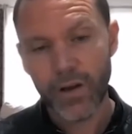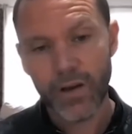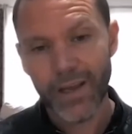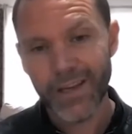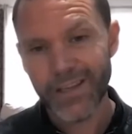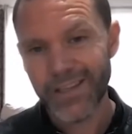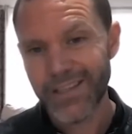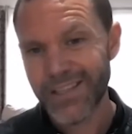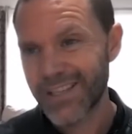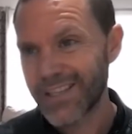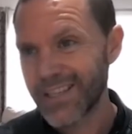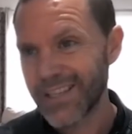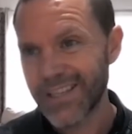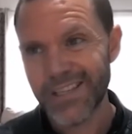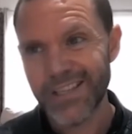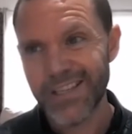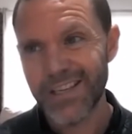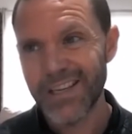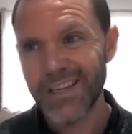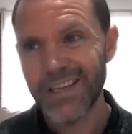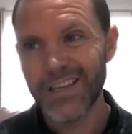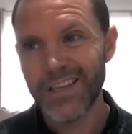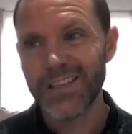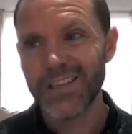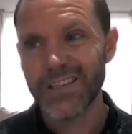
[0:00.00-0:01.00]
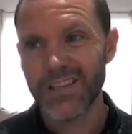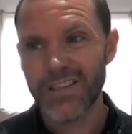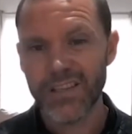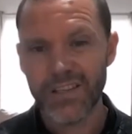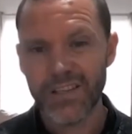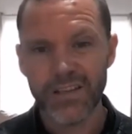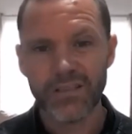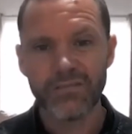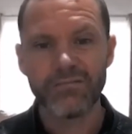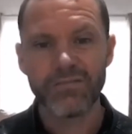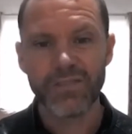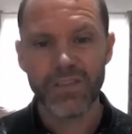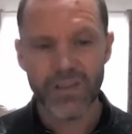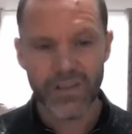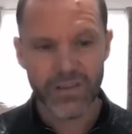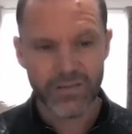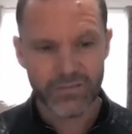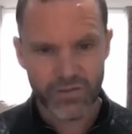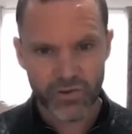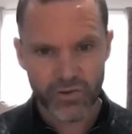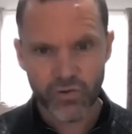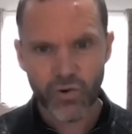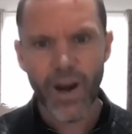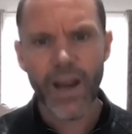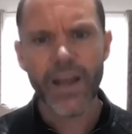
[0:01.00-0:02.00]
had 6 years to
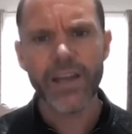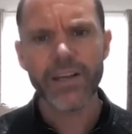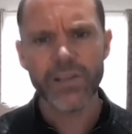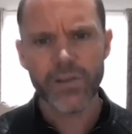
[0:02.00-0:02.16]
train